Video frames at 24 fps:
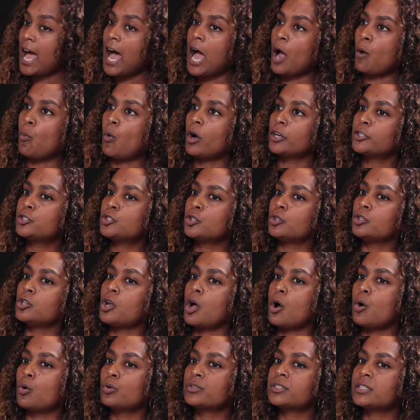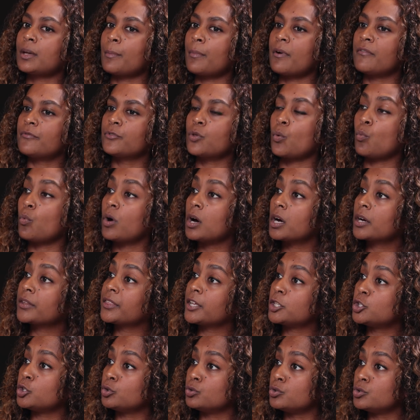I want to know some of the work
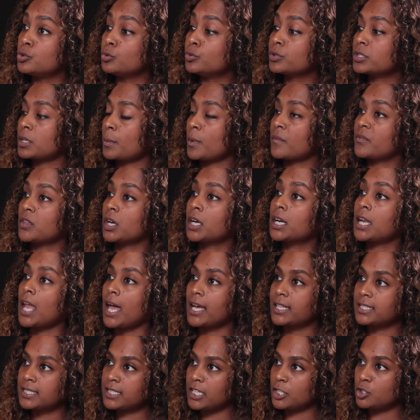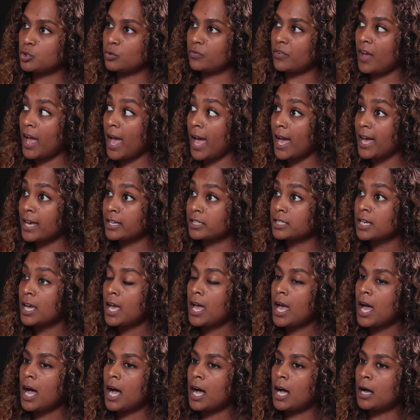that you do, some of the clients that you've had,
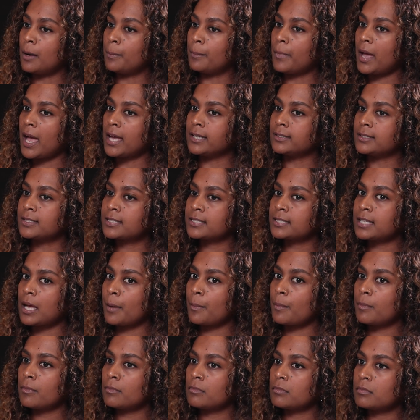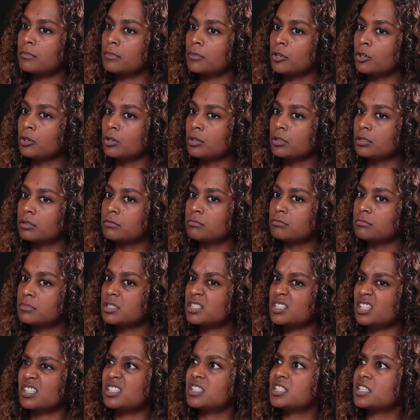and some
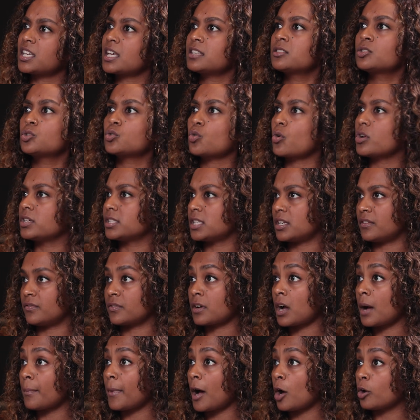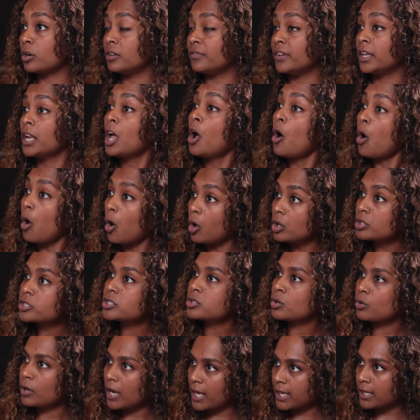success stories that have come out of it.
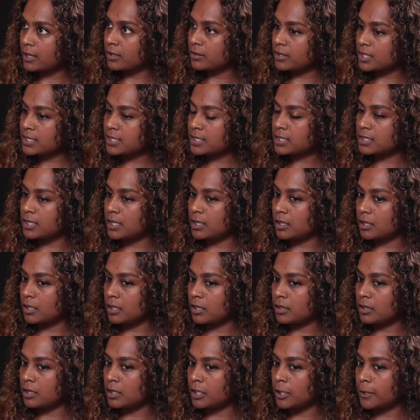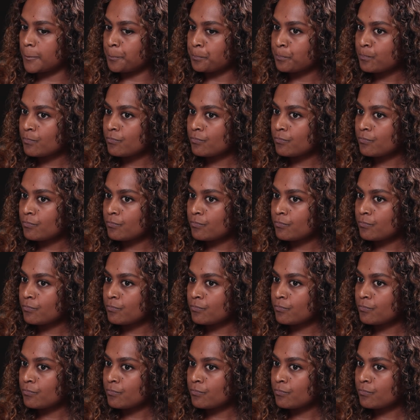Also, like the